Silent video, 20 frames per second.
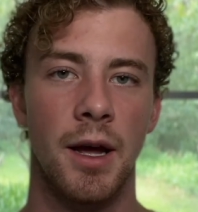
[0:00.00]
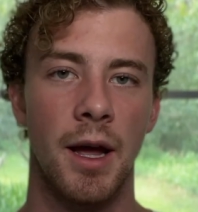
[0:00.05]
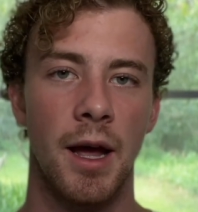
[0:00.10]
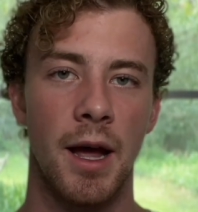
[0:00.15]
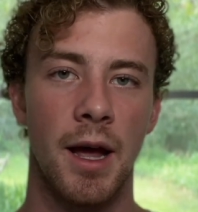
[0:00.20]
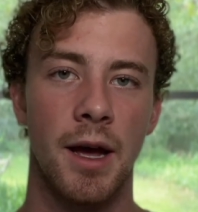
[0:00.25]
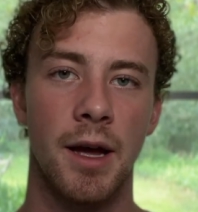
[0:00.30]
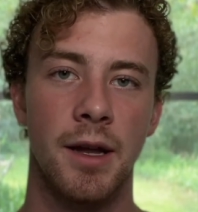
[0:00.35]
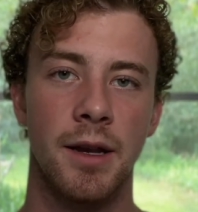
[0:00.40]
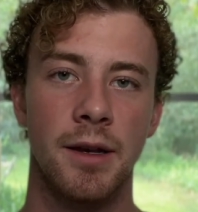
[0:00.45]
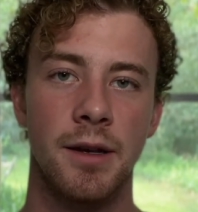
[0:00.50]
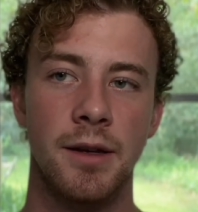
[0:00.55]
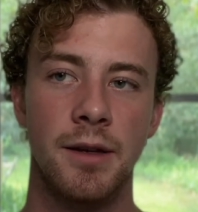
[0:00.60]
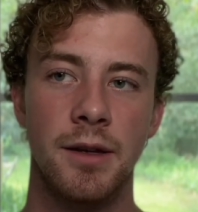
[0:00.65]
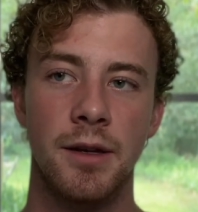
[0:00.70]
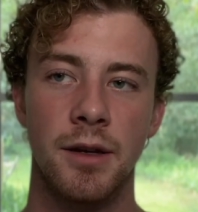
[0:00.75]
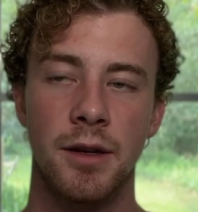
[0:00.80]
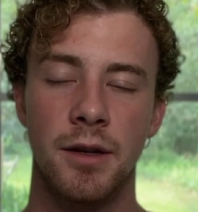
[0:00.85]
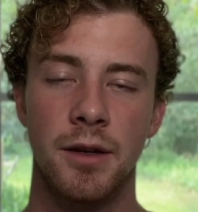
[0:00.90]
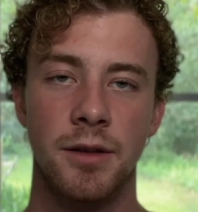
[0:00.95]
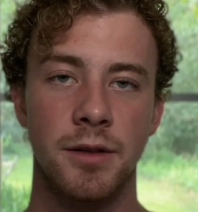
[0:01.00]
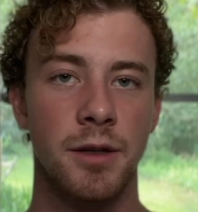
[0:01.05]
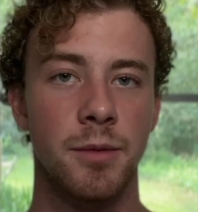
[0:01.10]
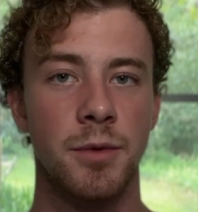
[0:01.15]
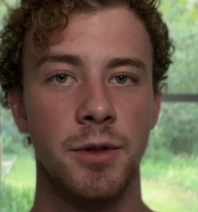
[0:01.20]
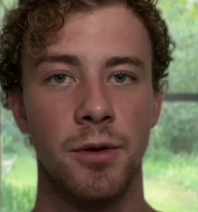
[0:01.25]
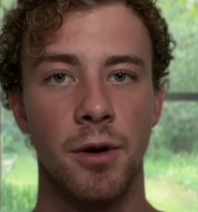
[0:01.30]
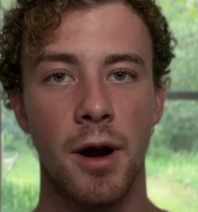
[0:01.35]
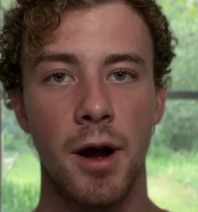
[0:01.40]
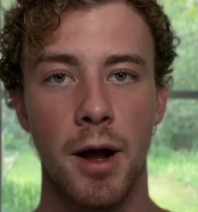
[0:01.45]
And
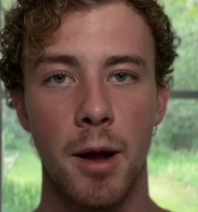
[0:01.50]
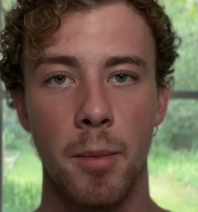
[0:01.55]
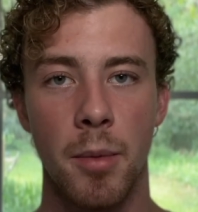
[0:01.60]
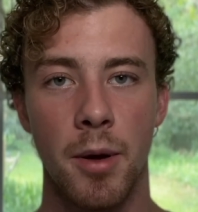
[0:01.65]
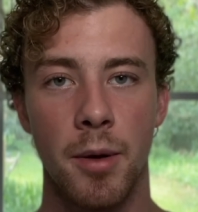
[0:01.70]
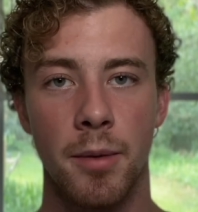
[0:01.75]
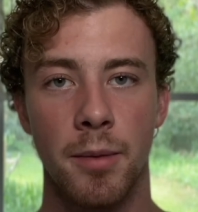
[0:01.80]
subscribe.